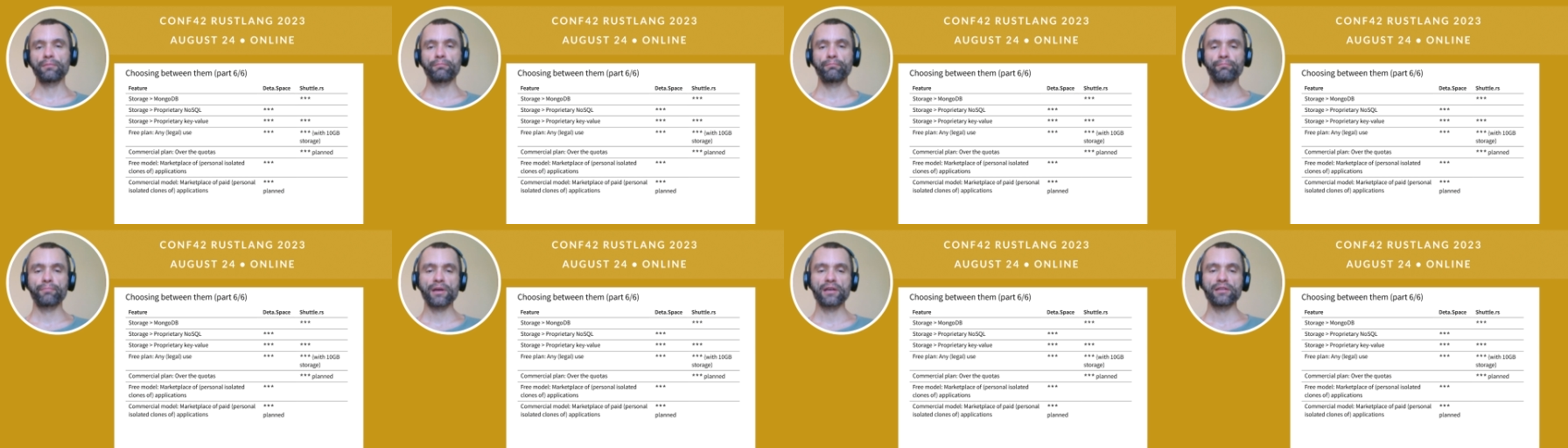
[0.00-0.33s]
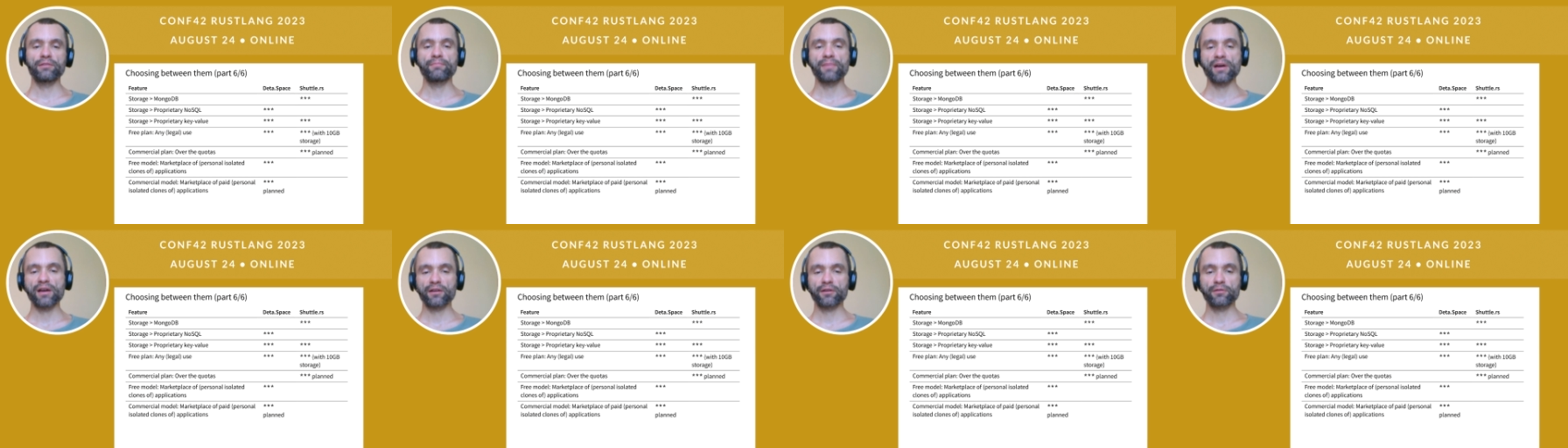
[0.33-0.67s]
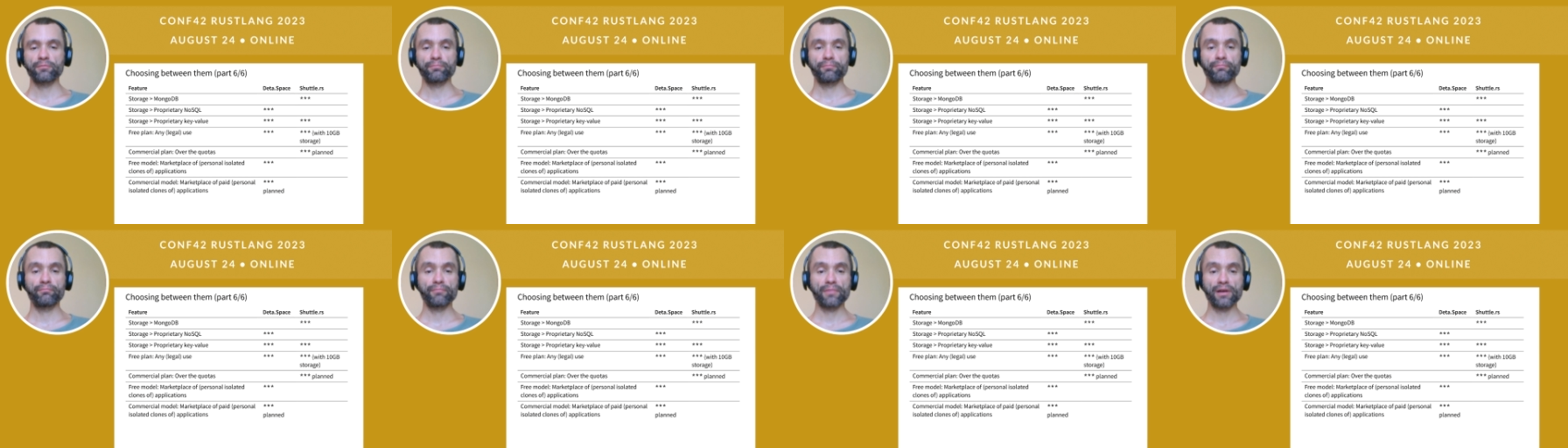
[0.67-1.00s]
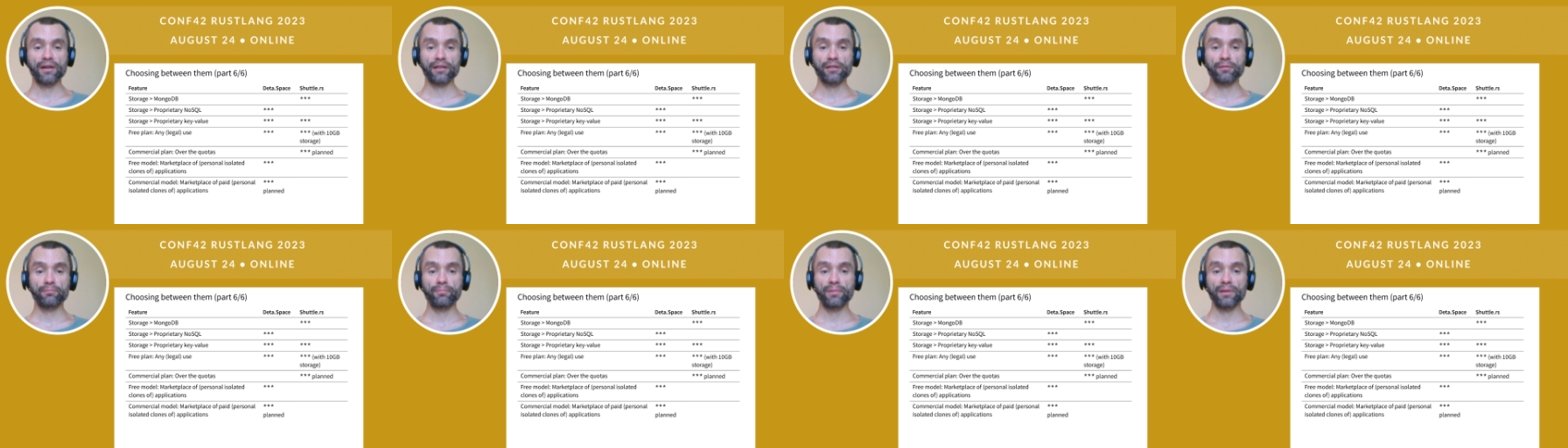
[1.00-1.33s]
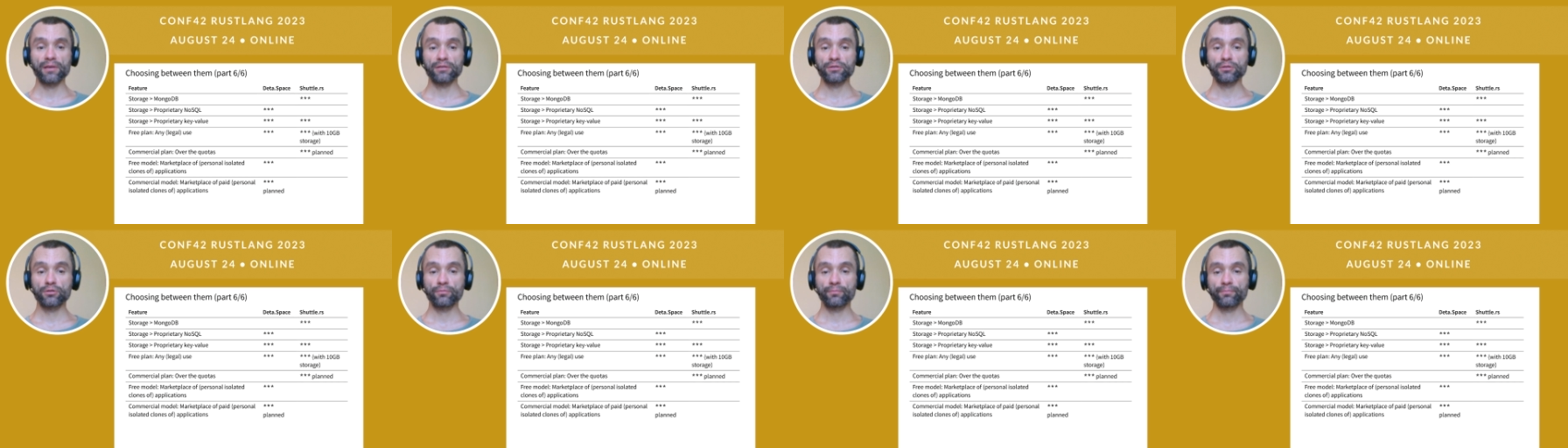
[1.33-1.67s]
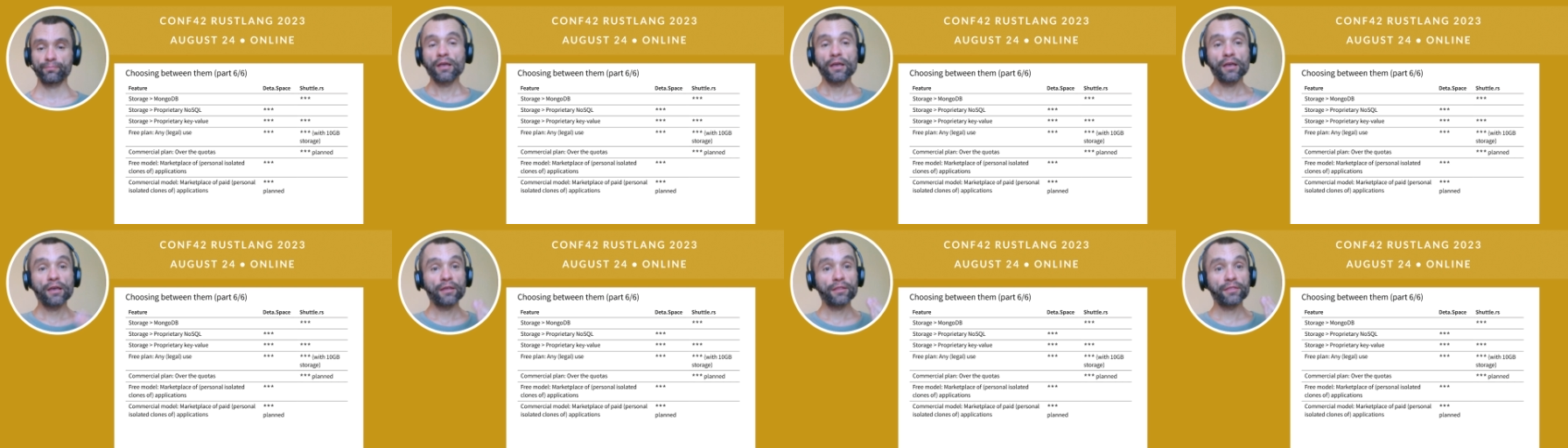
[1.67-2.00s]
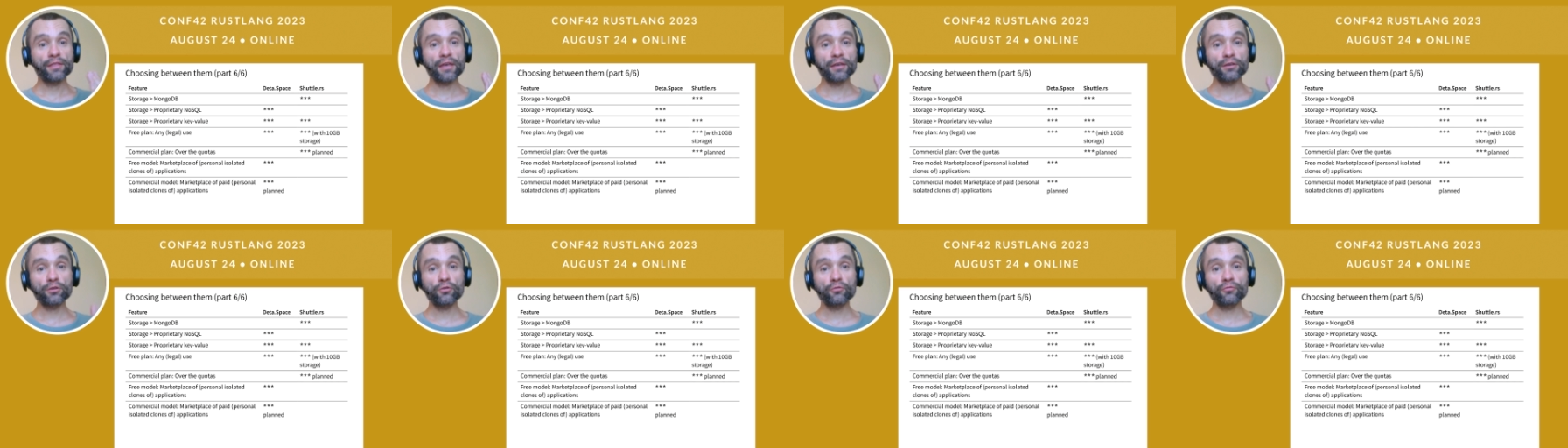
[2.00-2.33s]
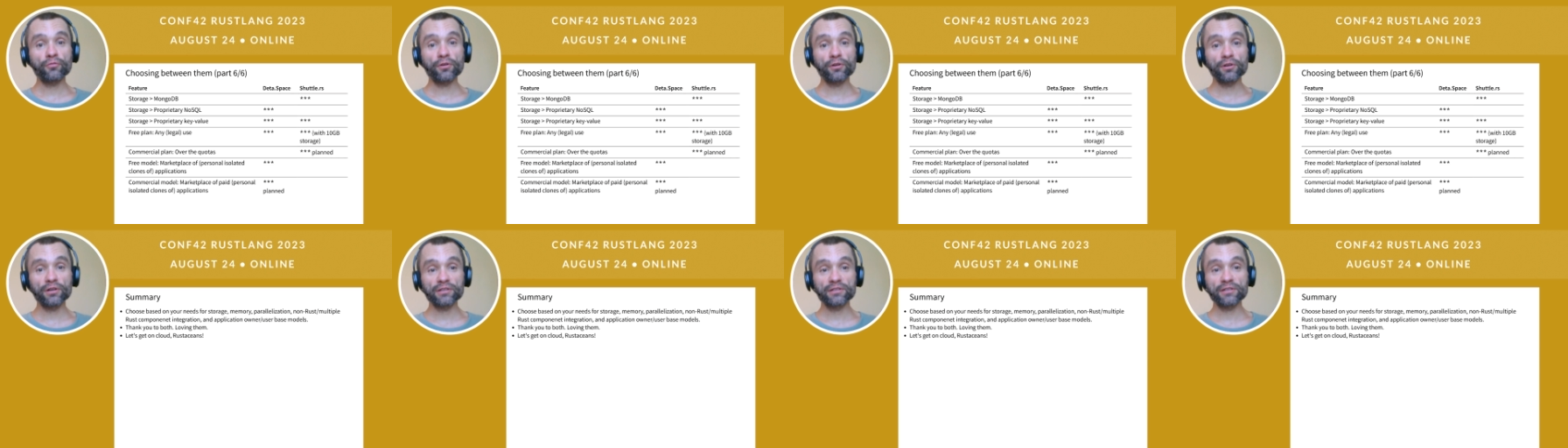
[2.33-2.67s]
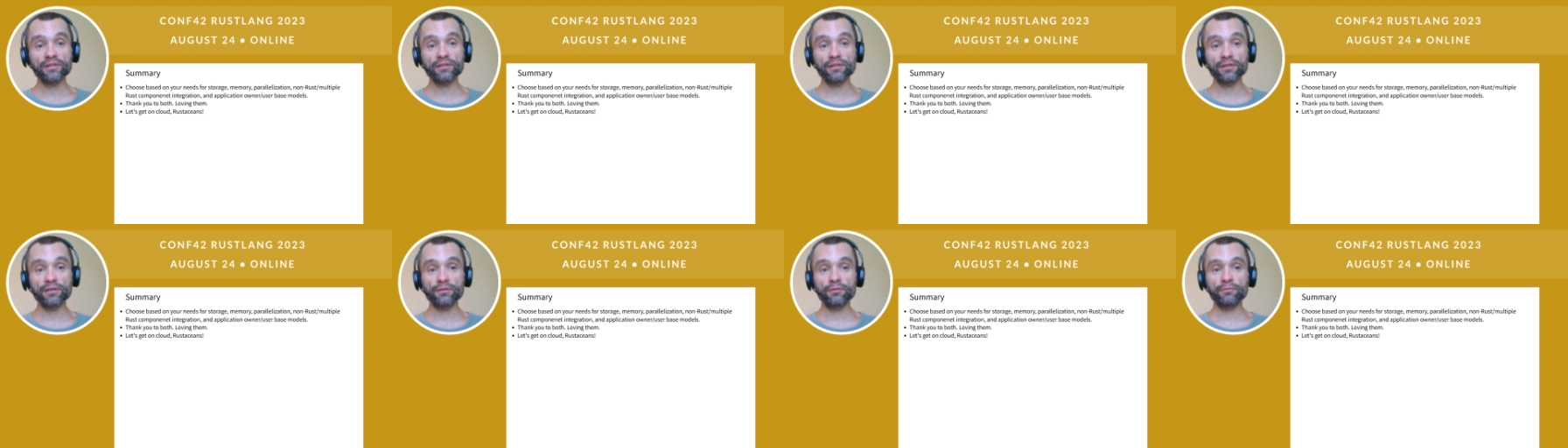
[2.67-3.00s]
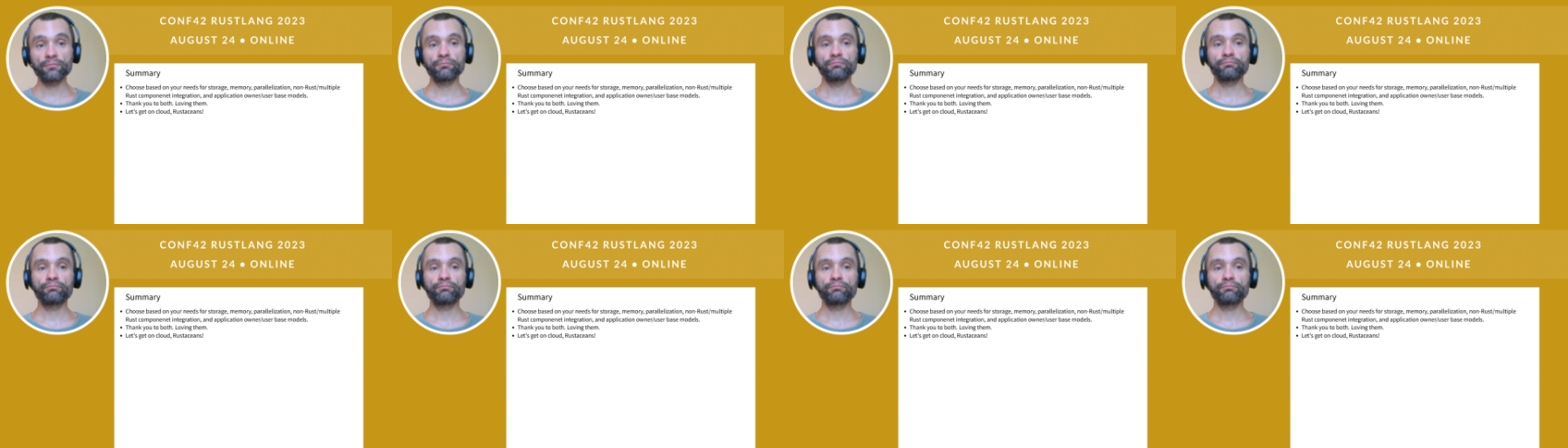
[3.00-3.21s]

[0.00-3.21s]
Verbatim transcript: paid market marketplace. Thank you for listening.